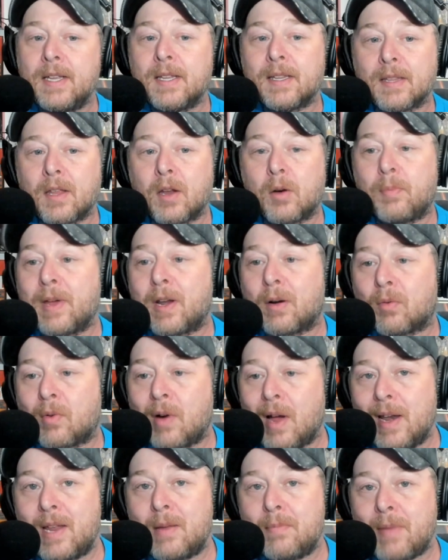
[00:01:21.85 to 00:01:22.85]
a little bit of
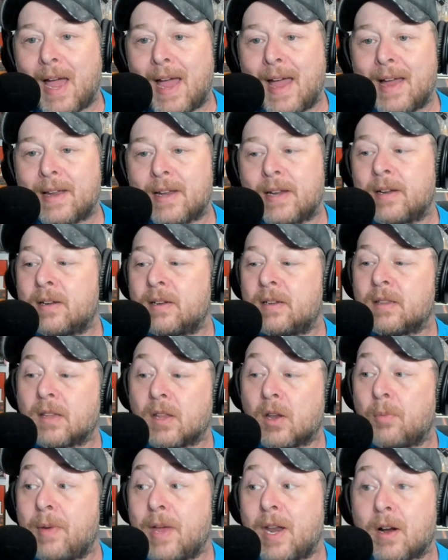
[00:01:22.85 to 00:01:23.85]
running back, a
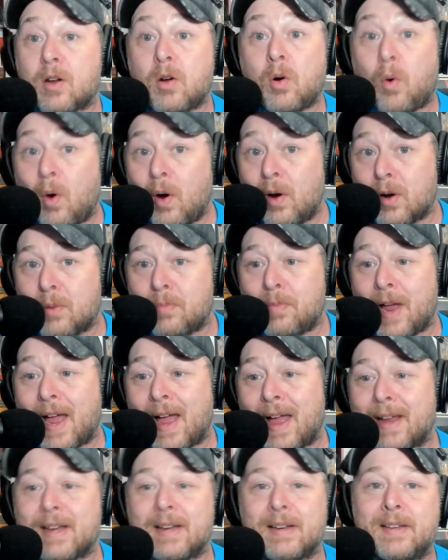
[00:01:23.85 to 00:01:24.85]
little bit of
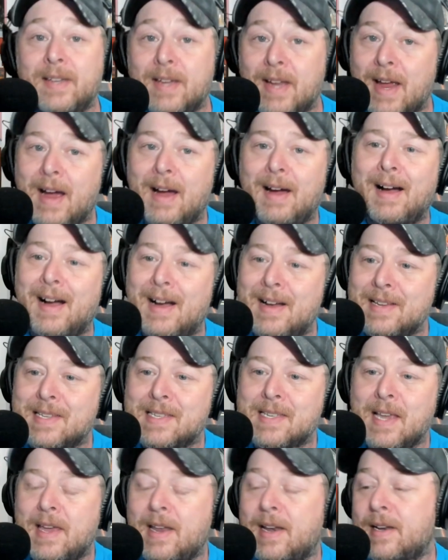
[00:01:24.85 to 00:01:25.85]
quarterback? Yeah, I
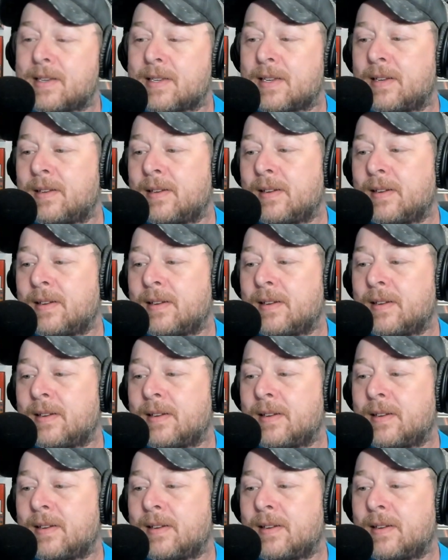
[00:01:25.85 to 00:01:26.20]
said it.